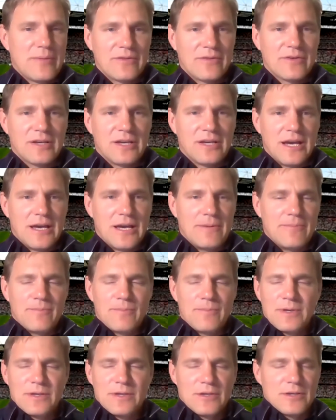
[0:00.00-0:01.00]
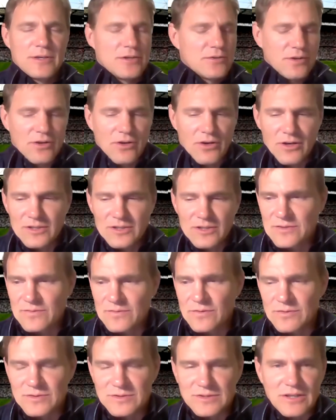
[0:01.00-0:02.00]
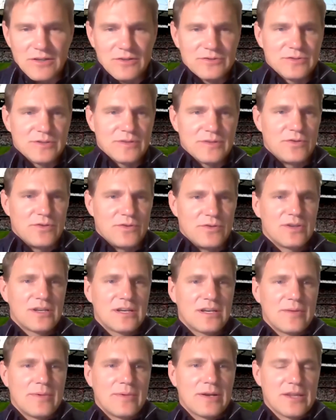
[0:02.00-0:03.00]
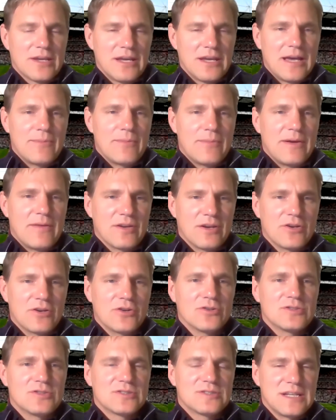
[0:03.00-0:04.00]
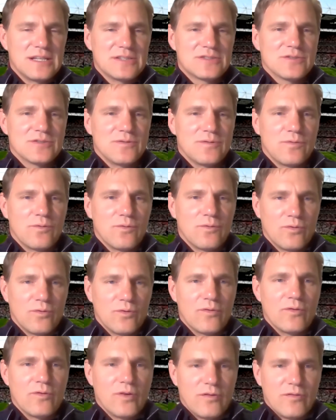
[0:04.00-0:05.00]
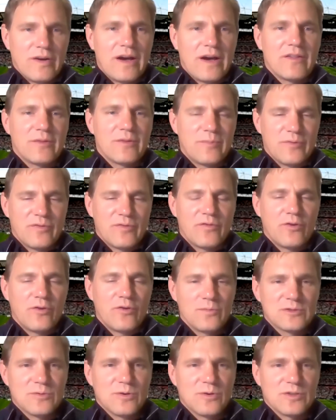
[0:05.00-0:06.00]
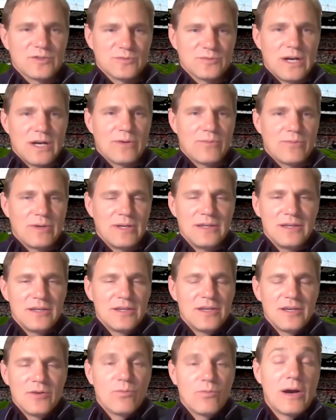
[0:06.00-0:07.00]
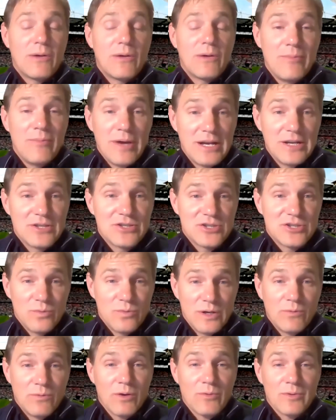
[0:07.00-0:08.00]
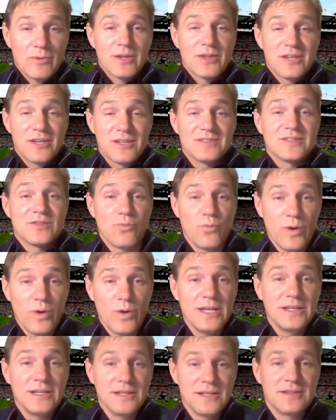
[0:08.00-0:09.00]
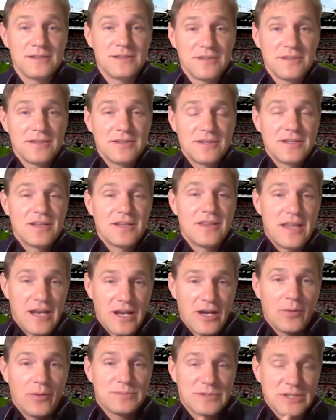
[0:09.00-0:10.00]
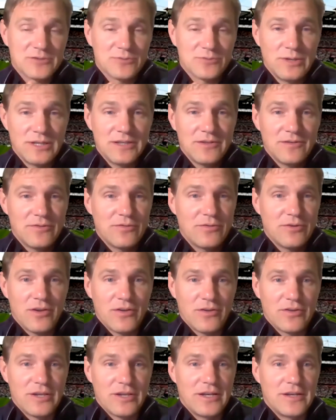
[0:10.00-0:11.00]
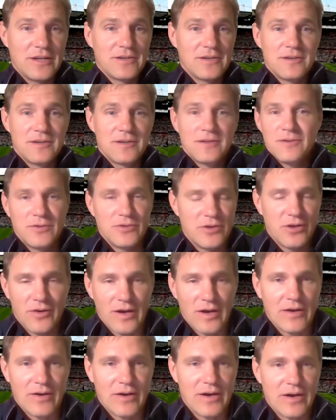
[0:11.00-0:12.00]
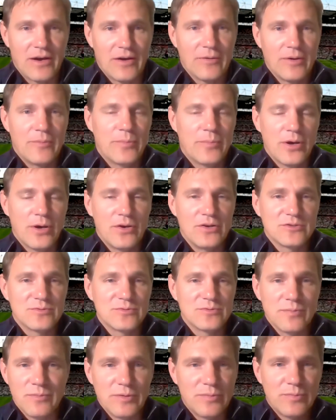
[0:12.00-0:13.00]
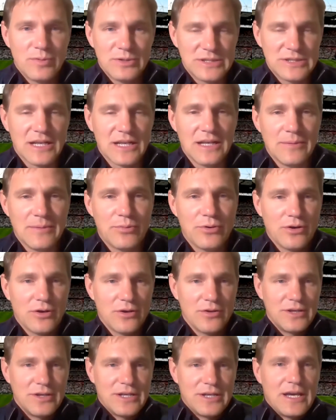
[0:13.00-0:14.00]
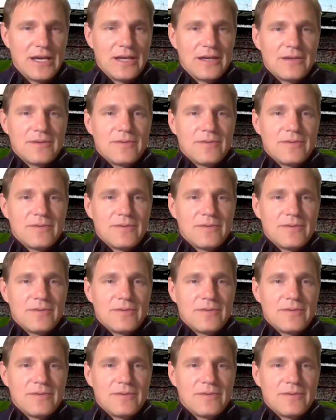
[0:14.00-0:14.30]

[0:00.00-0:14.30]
out of a game, regardless of the results, if you can come out of the game having a good sense of how the performance was, why we managed to win, what were the things that we did that helped us win, rather than our opponents were particularly poor on the day.